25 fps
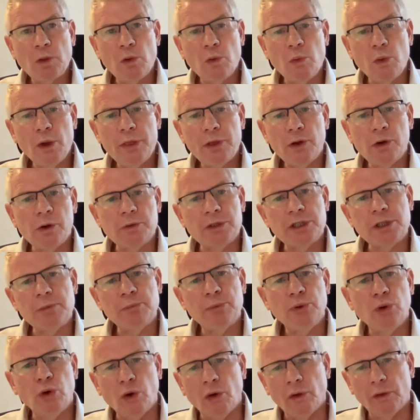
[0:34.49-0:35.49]
we thought it was
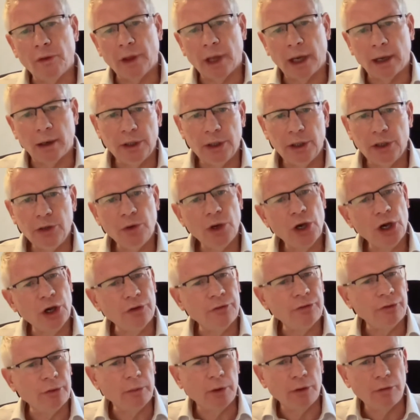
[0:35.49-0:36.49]
important that you heard from